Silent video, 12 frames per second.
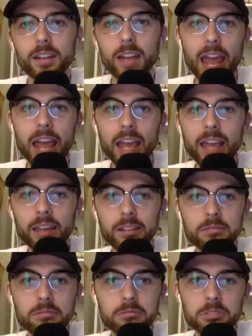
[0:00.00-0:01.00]

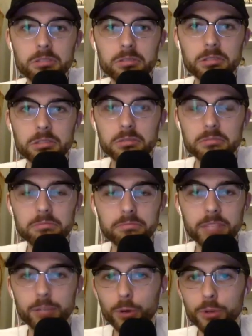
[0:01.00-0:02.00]
And
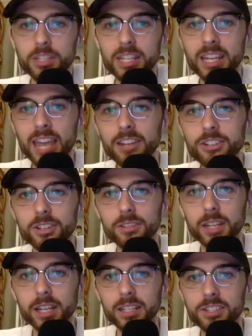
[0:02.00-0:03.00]
he rose to the occasion
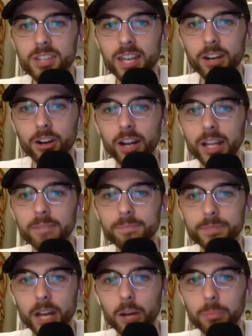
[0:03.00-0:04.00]
and he said, all right,
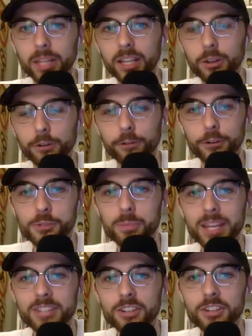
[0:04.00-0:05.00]
I'll play a little first
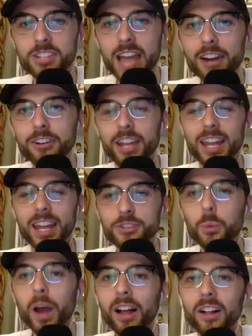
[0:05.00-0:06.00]
base on Saturday as
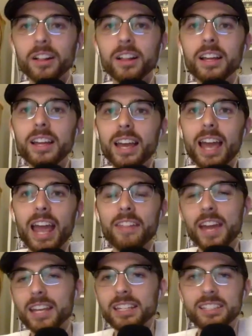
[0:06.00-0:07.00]
well. And
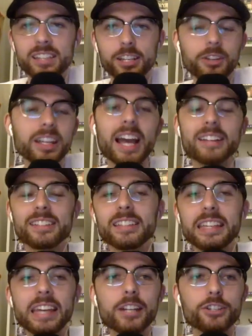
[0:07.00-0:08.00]
that continued. He got
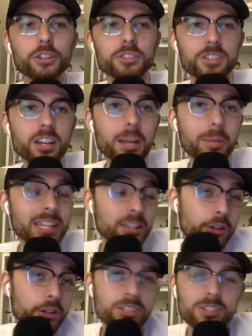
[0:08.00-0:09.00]
the DH on Sunday, but he
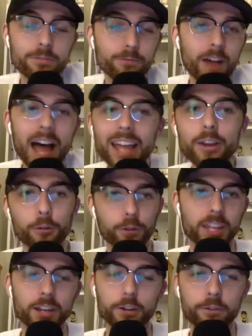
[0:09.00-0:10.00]
looks fine over
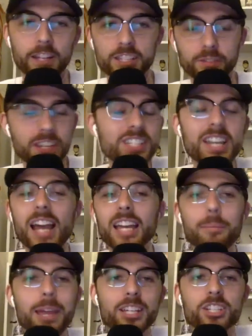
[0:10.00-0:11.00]
there defensively. He's not going
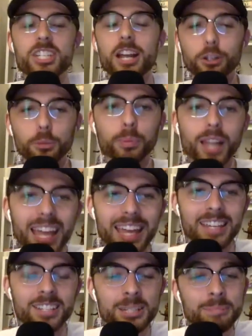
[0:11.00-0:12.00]
to make stellar
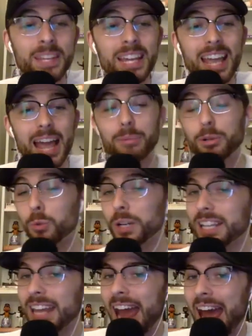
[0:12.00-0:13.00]
plays. And we
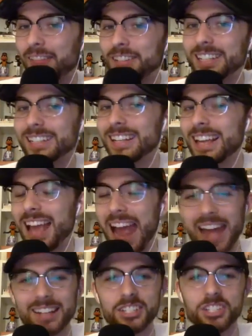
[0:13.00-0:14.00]
really haven't
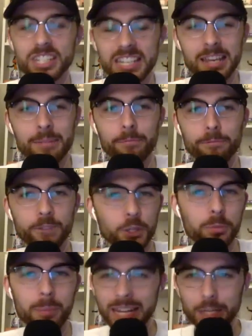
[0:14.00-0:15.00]
had to see him
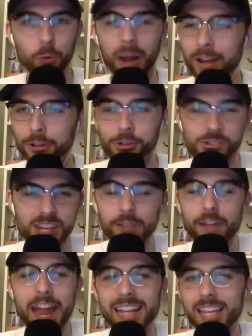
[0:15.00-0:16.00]
field many grounders,
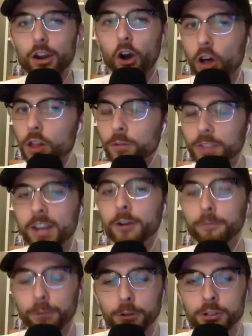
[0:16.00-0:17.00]
if any at all, over there
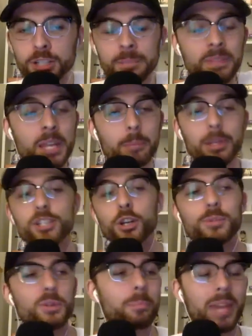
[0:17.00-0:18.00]
at first. But in
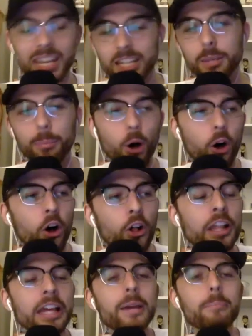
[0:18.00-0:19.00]
terms of picking the
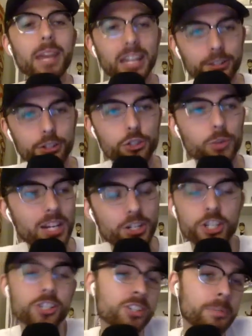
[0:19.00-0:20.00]
ball, making the
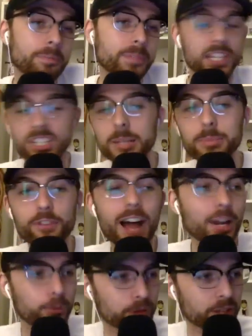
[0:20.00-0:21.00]
stretches, he seems
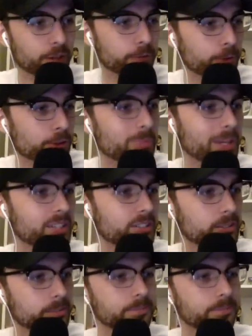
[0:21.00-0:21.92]
fine over there at first base.